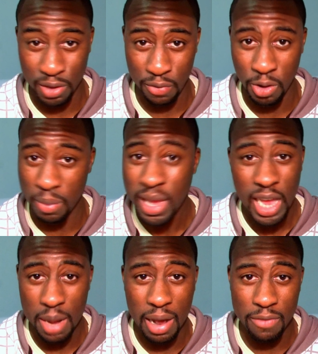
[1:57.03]
this film
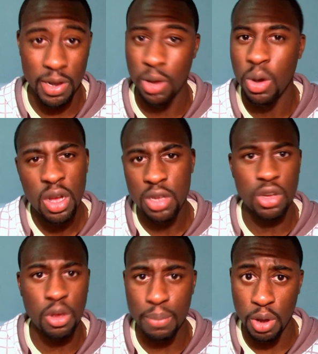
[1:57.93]
in my video,
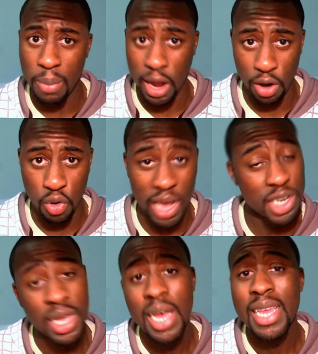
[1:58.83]
because your computer might
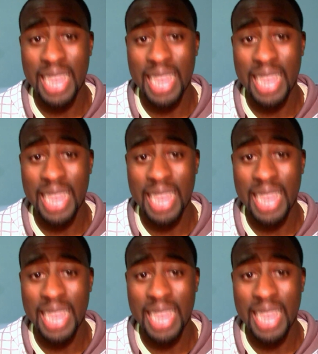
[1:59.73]
crash.